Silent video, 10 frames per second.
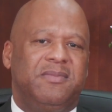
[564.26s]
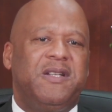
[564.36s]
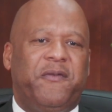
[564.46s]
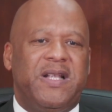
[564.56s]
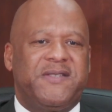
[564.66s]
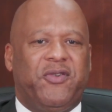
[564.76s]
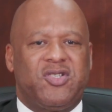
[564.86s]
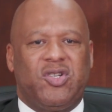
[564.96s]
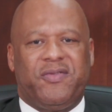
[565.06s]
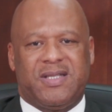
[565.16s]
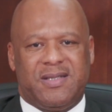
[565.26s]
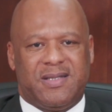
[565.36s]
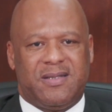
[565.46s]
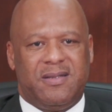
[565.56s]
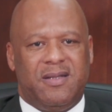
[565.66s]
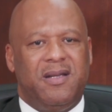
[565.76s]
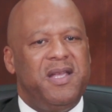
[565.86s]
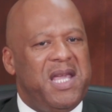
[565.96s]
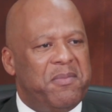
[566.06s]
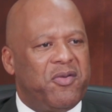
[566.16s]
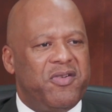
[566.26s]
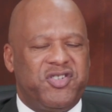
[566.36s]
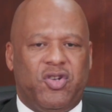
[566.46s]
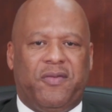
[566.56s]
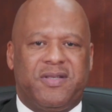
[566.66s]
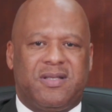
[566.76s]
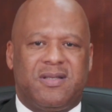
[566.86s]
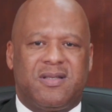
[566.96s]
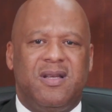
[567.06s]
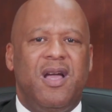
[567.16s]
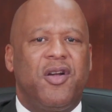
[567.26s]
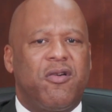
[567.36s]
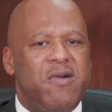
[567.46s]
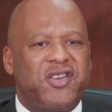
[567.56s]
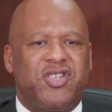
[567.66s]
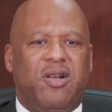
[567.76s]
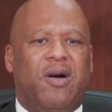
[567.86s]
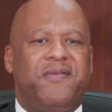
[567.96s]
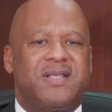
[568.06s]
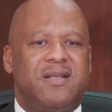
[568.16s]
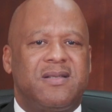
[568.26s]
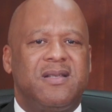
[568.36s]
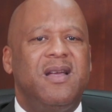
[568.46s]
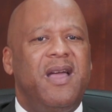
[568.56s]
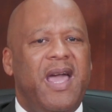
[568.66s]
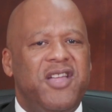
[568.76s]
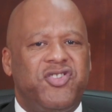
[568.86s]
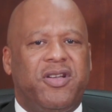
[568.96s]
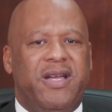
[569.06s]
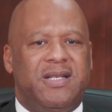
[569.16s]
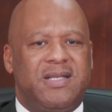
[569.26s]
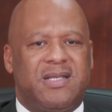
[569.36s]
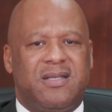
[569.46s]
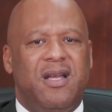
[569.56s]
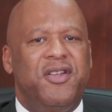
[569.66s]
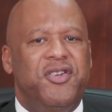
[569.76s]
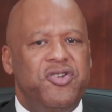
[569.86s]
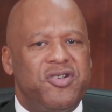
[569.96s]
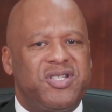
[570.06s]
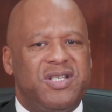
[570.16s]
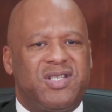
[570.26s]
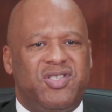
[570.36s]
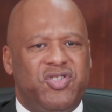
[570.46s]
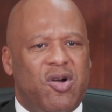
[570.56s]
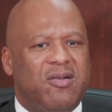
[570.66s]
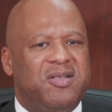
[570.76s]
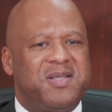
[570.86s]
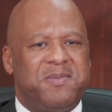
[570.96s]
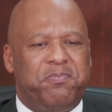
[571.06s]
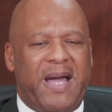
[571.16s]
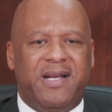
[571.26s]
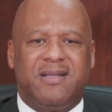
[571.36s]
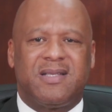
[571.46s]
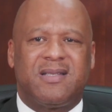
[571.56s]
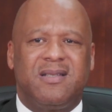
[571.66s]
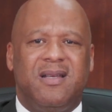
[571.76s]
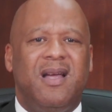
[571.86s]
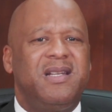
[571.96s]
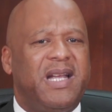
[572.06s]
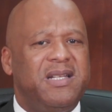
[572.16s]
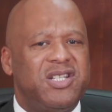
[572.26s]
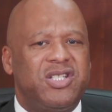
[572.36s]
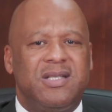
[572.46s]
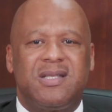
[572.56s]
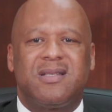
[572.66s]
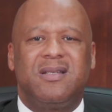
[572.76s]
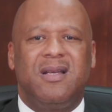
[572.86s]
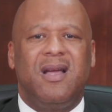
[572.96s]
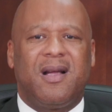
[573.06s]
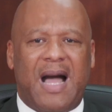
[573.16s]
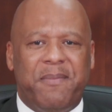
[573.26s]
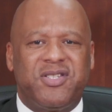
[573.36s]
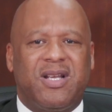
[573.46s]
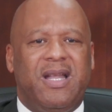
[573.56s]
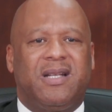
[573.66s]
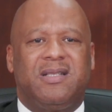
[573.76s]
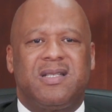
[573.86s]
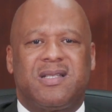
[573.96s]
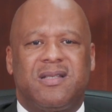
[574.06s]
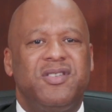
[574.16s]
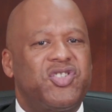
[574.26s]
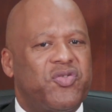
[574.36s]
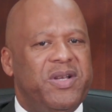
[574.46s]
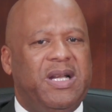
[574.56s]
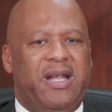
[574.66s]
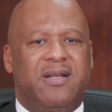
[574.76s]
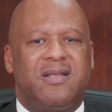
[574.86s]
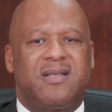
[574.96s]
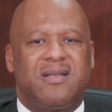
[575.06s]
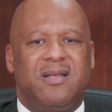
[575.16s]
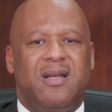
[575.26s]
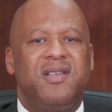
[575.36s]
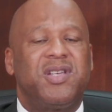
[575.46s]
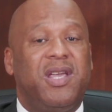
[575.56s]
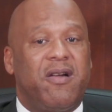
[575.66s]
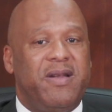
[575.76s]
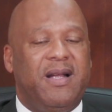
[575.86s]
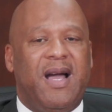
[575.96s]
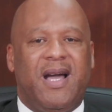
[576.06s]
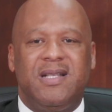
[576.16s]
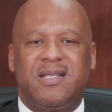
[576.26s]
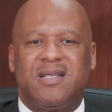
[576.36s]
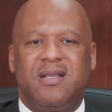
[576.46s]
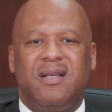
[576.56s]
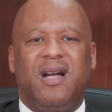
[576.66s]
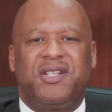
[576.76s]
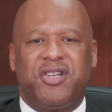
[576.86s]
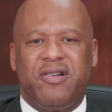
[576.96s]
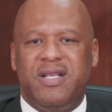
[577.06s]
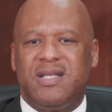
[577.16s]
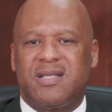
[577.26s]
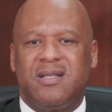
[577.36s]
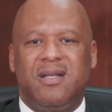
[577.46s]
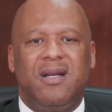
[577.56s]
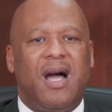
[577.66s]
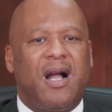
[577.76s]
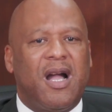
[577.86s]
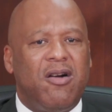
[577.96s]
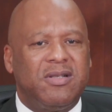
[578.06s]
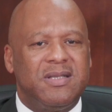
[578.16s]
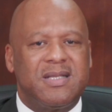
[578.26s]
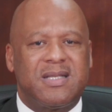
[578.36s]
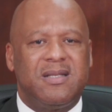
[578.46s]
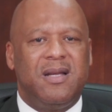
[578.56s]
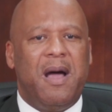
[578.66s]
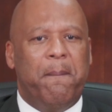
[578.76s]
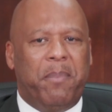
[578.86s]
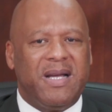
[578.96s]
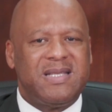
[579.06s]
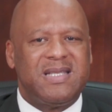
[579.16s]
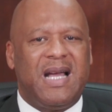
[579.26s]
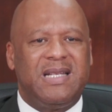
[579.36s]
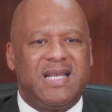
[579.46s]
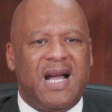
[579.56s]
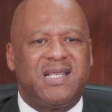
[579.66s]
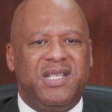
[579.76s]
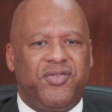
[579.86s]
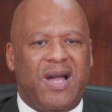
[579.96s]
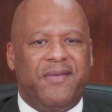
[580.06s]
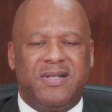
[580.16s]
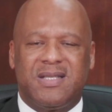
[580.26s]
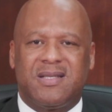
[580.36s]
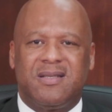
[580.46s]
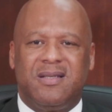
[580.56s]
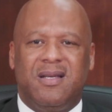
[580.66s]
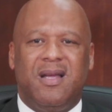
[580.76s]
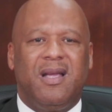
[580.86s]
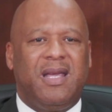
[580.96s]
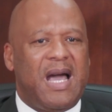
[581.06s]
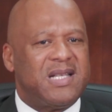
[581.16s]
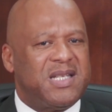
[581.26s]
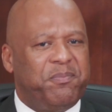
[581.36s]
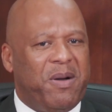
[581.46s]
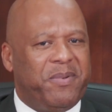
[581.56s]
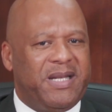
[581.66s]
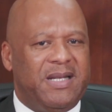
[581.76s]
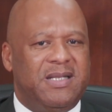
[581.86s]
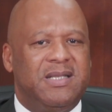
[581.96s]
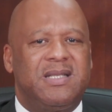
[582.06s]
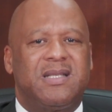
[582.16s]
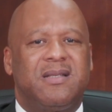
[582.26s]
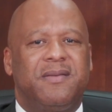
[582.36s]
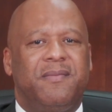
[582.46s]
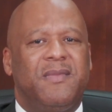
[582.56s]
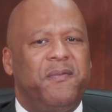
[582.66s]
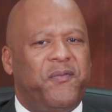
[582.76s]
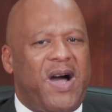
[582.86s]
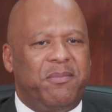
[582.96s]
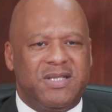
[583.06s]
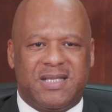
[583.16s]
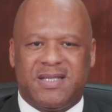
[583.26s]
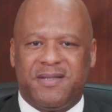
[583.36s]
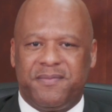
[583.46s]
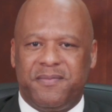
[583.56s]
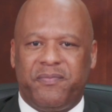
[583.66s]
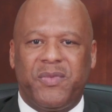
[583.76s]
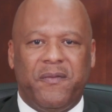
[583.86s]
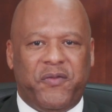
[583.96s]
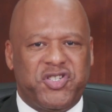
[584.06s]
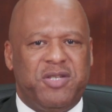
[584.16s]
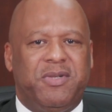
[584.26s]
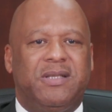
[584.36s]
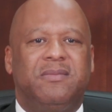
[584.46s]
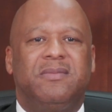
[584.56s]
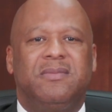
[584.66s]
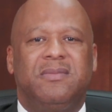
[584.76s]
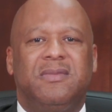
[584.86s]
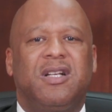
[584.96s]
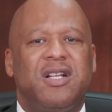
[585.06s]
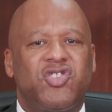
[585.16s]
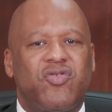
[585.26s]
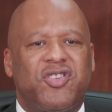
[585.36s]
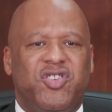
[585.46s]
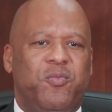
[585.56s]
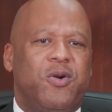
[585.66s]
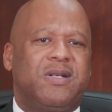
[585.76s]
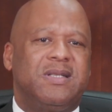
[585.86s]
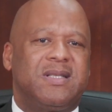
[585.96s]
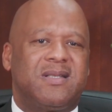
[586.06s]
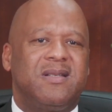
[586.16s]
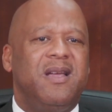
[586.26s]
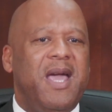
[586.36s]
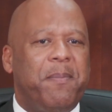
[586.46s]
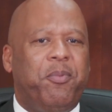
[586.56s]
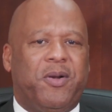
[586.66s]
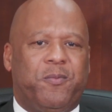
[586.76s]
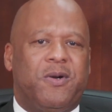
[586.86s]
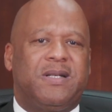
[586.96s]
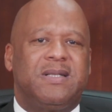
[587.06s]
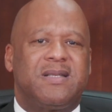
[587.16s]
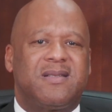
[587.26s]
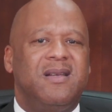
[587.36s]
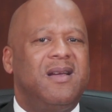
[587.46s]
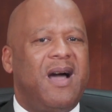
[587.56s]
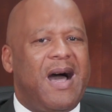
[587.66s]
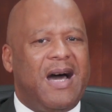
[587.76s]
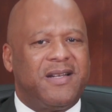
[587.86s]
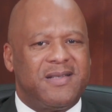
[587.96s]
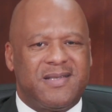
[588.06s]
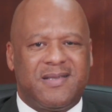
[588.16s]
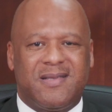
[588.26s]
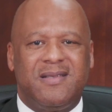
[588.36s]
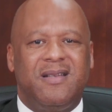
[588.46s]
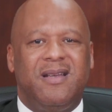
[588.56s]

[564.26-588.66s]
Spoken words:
Defense Force officers, immigration officers, correctional officers, educators, nurses, doctors, bankers, technicians, garbage collectors, street cleaners, security guards, attorneys, accountants, bus and taxi drivers, gas and pump attendants, farmers, fishermen, construction workers, airport workers, artists,